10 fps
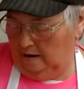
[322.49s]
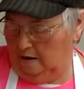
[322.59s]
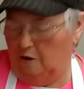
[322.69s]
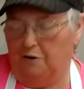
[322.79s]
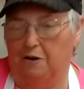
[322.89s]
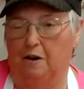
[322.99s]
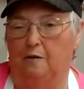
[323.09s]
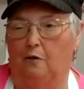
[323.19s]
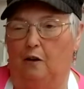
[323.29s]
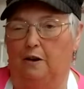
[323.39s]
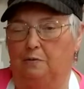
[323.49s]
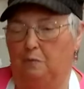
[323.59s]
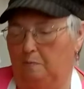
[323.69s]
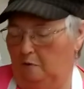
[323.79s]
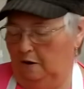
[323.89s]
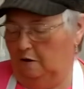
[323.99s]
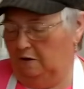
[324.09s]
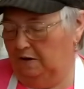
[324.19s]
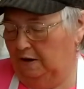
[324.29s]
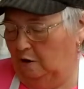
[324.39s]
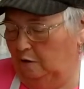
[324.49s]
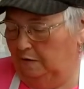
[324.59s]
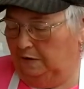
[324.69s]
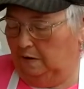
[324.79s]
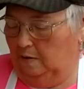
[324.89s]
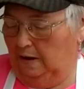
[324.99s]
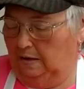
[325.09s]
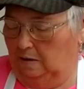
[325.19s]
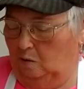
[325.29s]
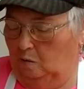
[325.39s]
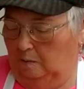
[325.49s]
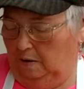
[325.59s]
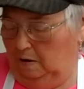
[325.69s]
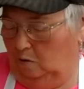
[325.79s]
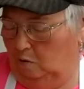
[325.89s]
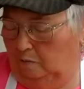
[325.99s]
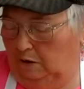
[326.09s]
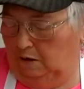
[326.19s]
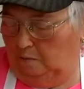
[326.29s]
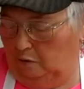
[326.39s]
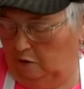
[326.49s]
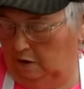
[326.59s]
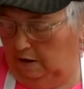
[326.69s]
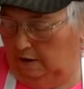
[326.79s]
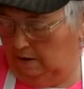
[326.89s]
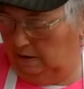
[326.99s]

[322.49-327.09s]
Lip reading: And our chicken fries we bread ourselves, so that's a home done product.